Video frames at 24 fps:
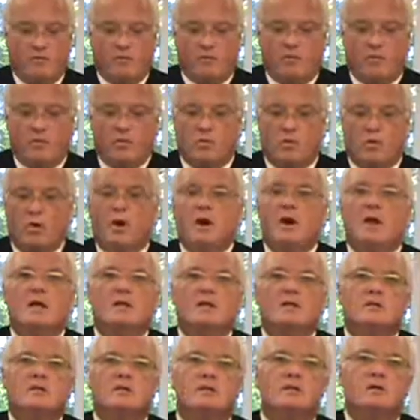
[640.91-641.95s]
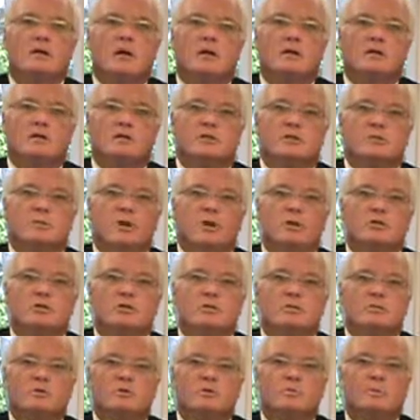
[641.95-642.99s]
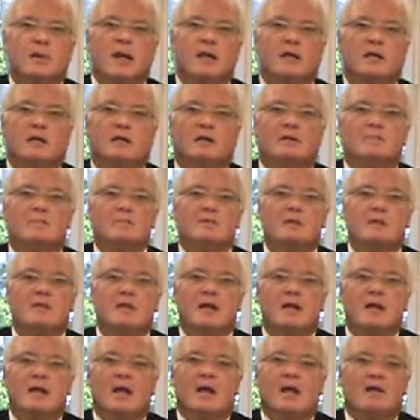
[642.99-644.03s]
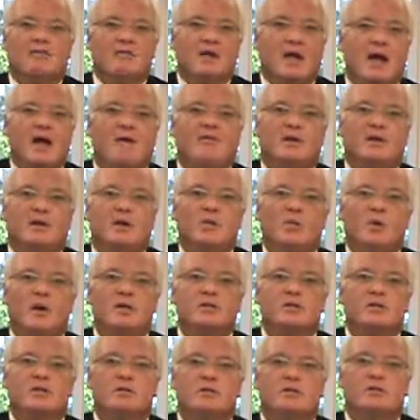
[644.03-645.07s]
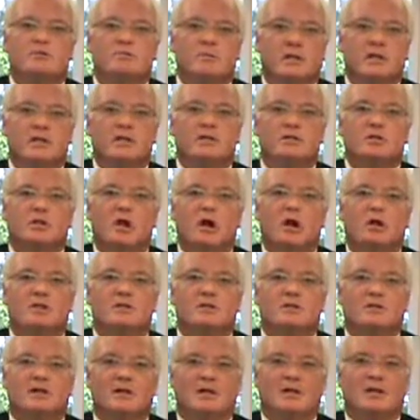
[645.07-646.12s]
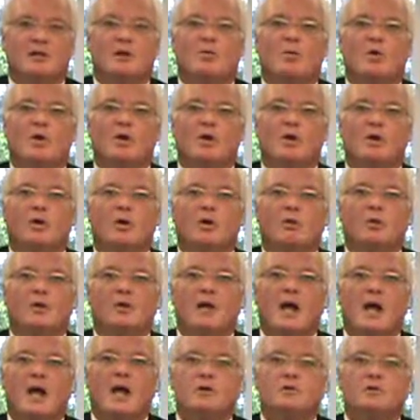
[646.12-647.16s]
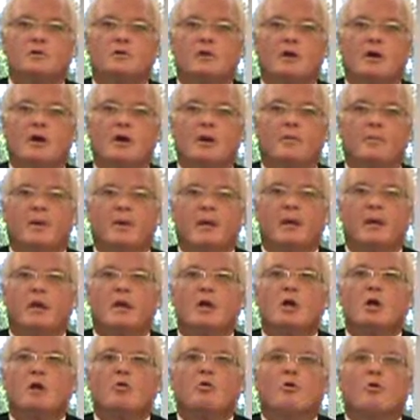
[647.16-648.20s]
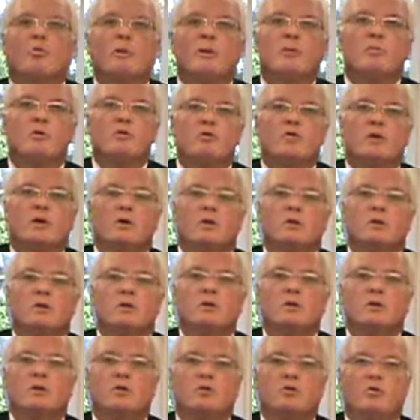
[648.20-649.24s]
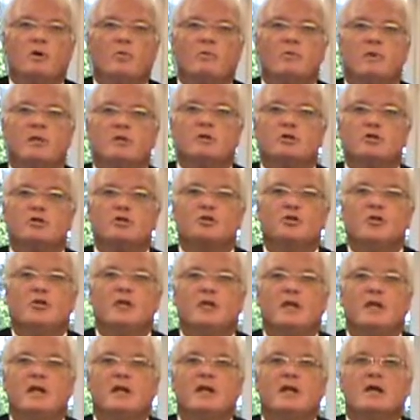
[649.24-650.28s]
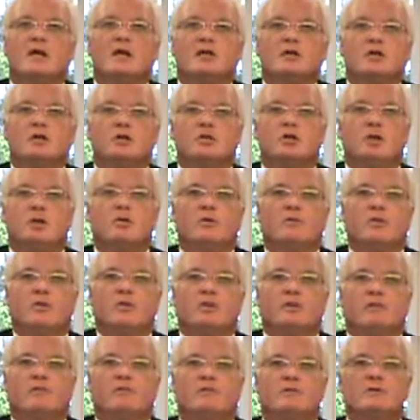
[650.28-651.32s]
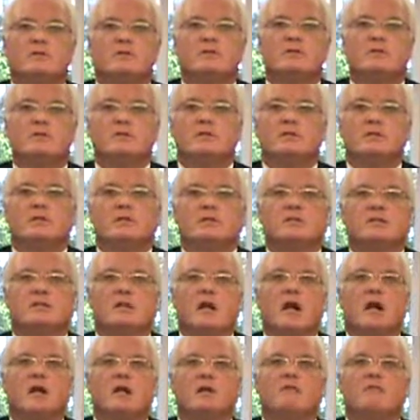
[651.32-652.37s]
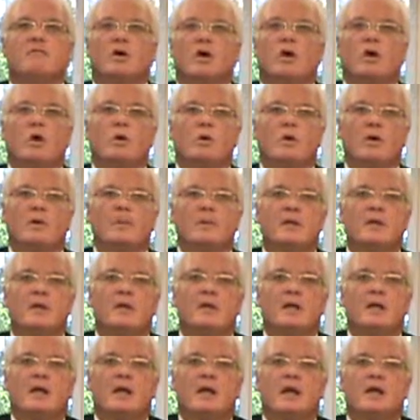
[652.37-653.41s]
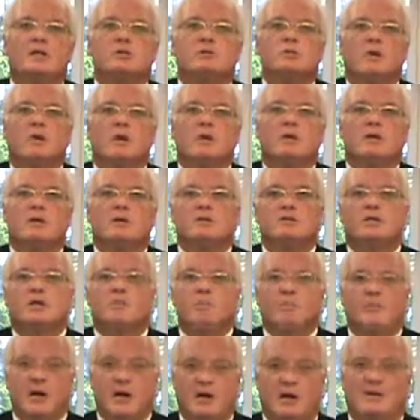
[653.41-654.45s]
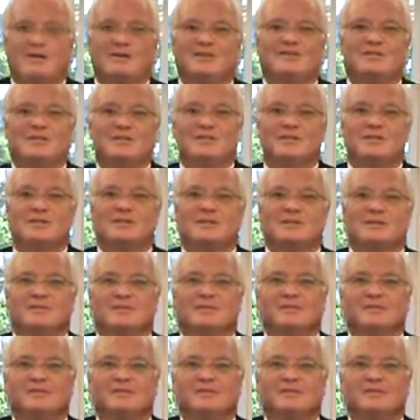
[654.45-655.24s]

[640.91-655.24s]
for disposable speculums, and if you have any questions, please call us at Clearwater Colon Hydrotherapy. We'll be moving on to the equipment here shortly to show you the differences in design of our equipment as well as comparisons.